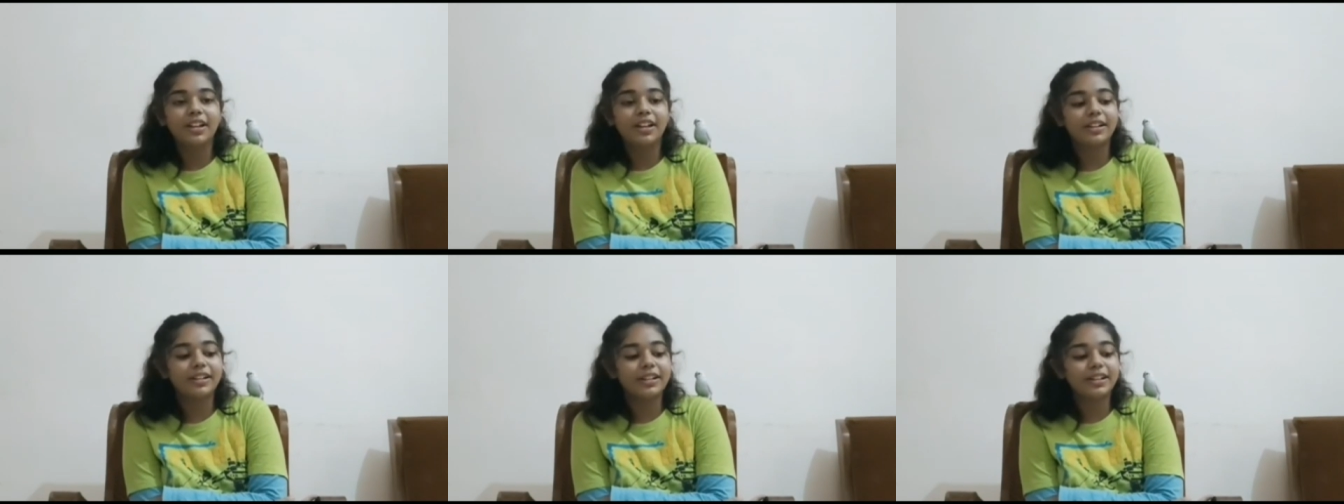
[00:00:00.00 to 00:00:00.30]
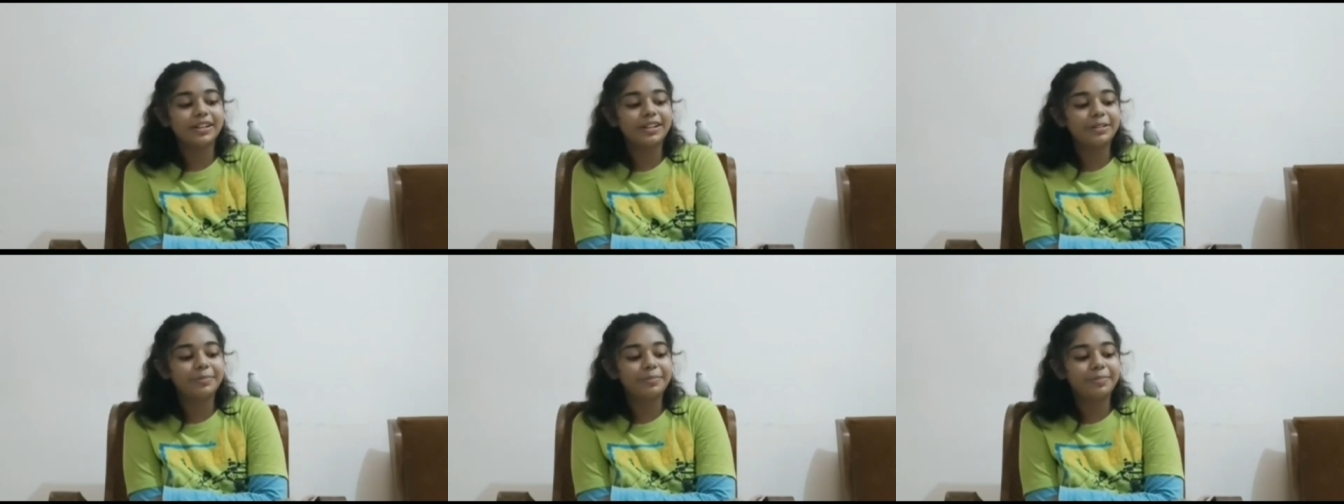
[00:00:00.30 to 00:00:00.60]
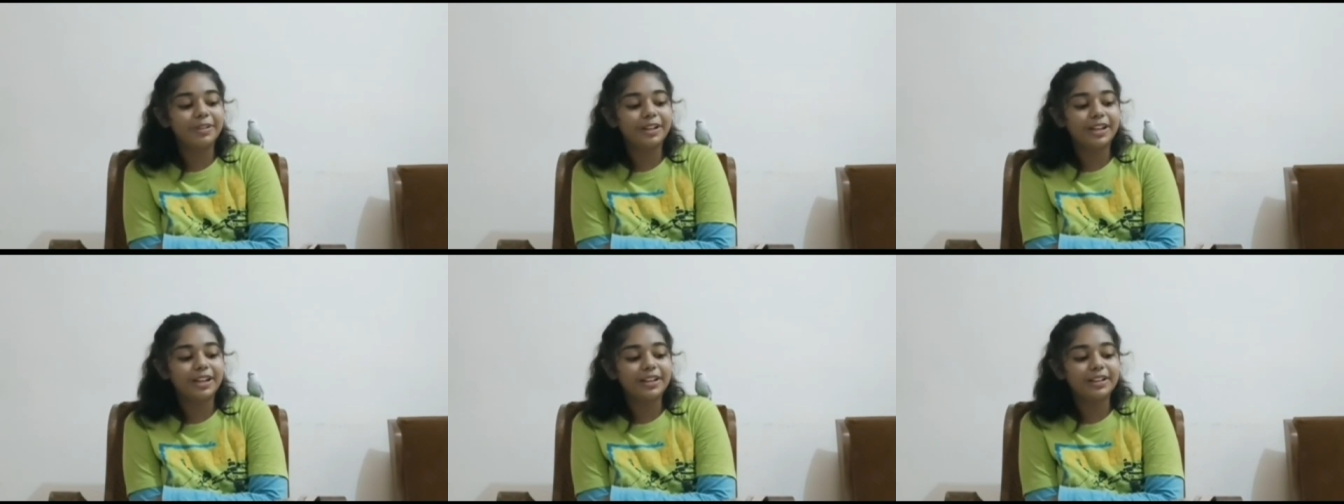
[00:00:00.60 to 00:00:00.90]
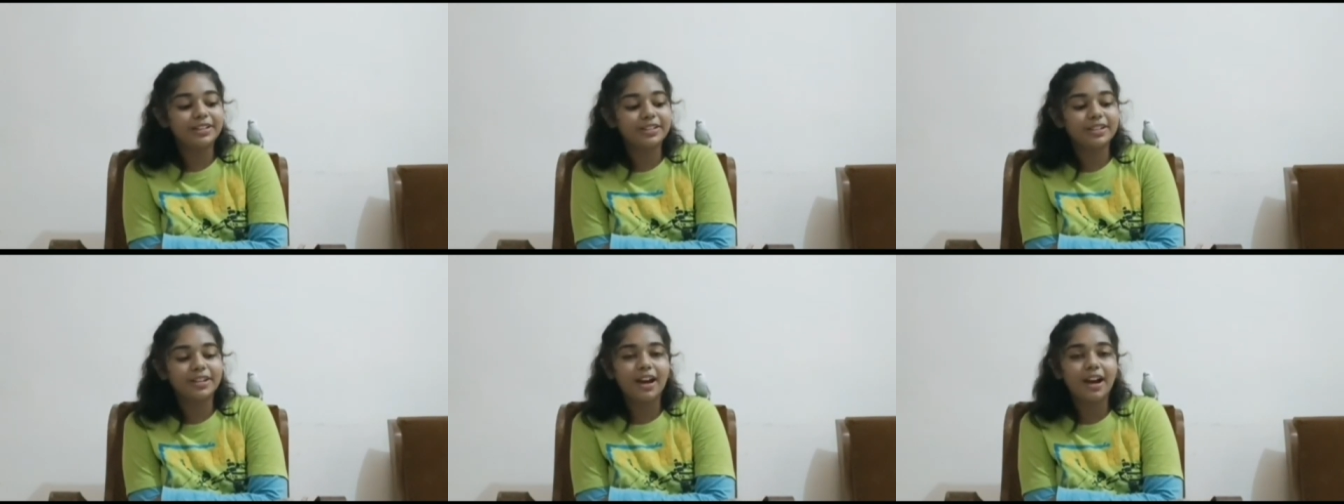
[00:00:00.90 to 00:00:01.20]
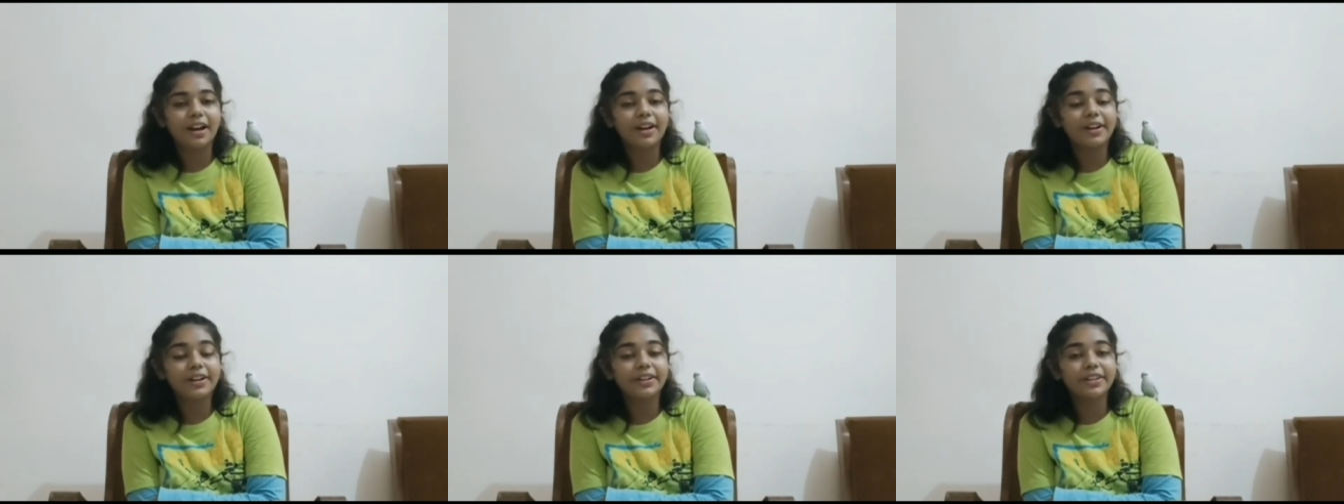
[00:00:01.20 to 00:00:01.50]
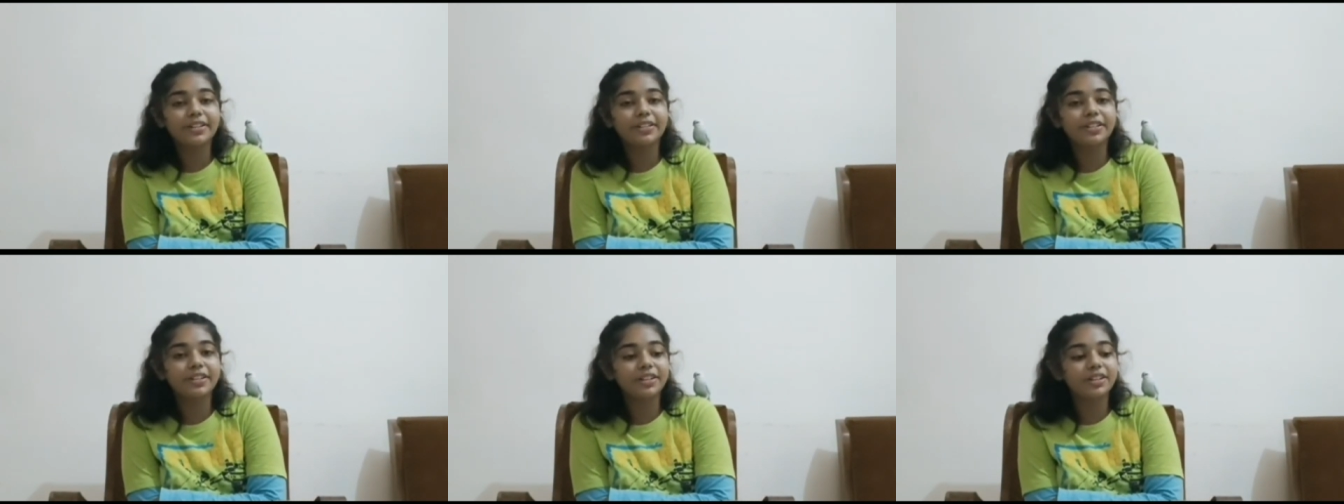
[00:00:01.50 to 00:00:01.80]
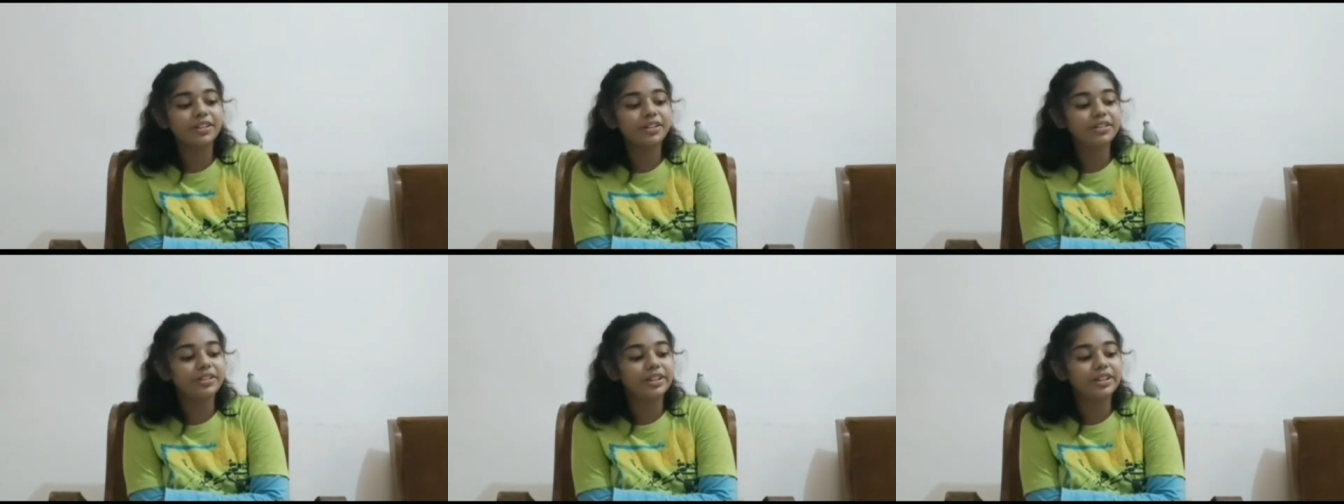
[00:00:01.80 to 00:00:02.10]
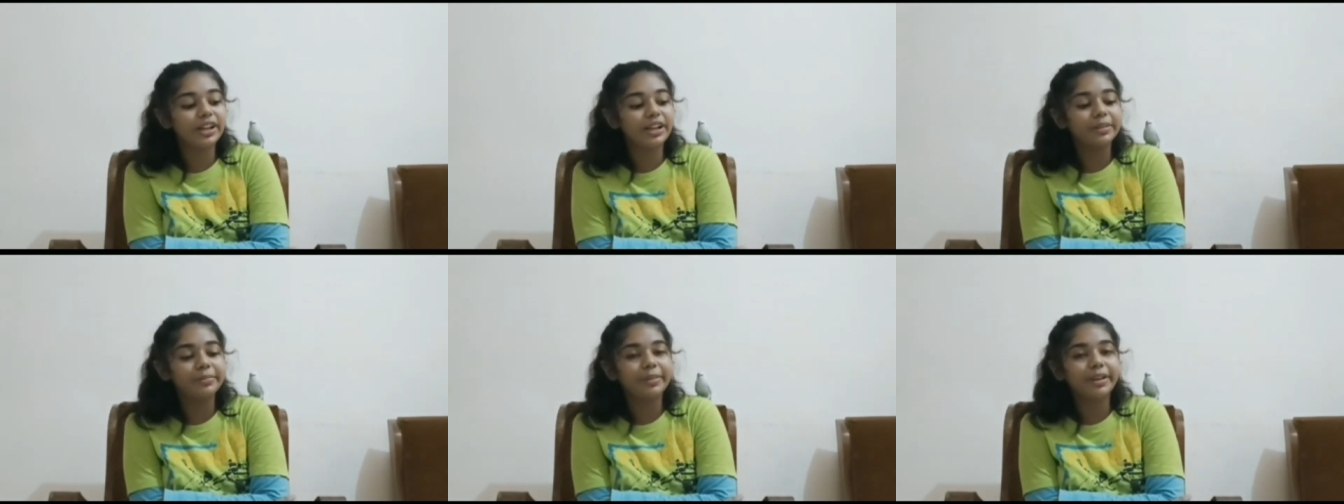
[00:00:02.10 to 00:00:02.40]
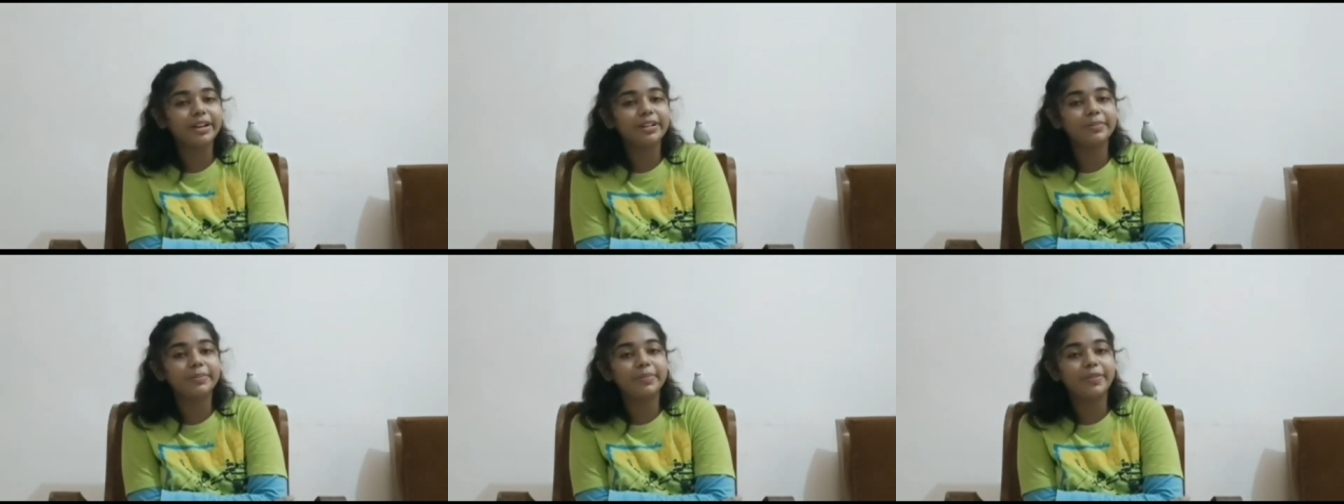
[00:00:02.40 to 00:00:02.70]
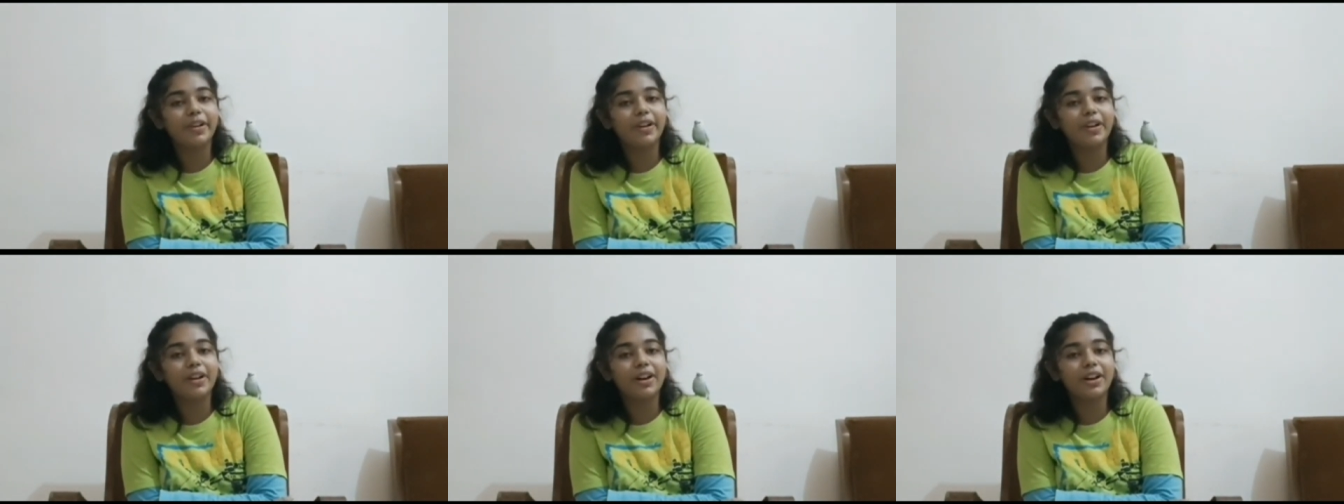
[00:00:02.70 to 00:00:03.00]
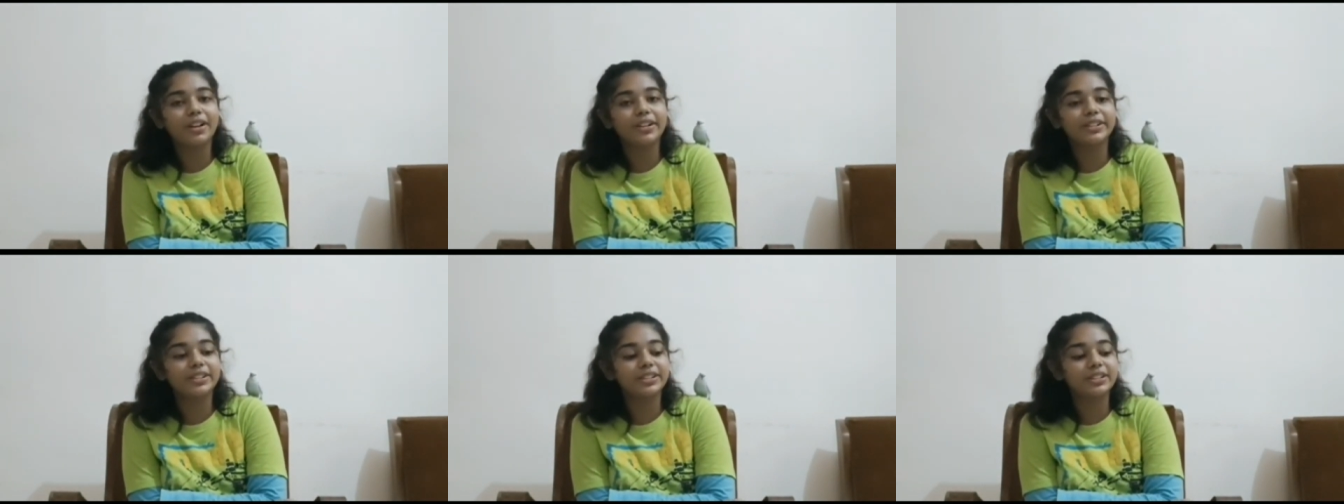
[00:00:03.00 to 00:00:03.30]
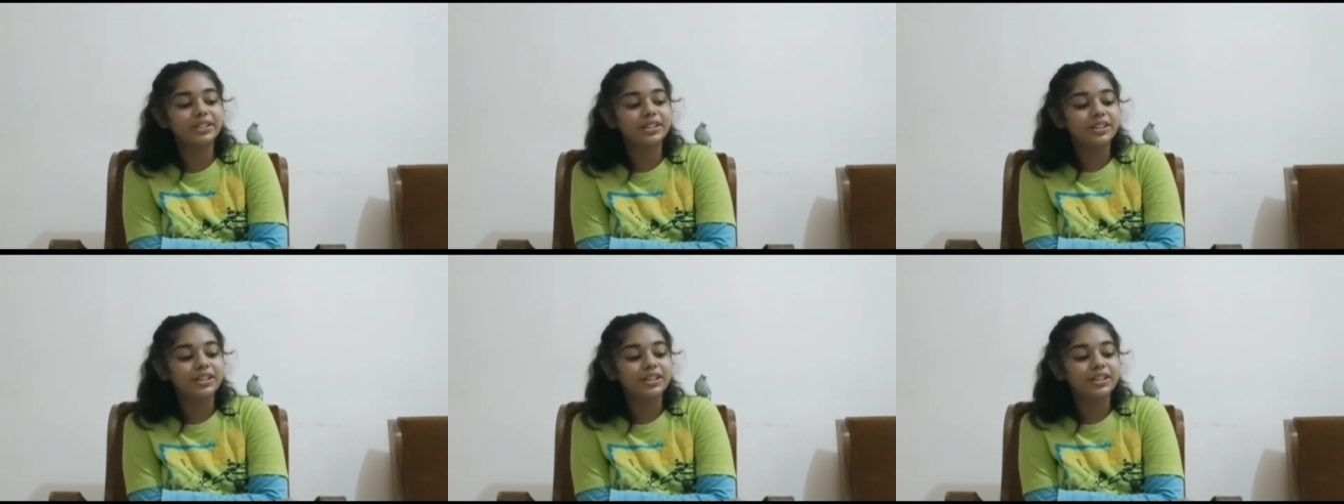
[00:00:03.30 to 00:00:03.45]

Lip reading: a little bit harder to tame and bond,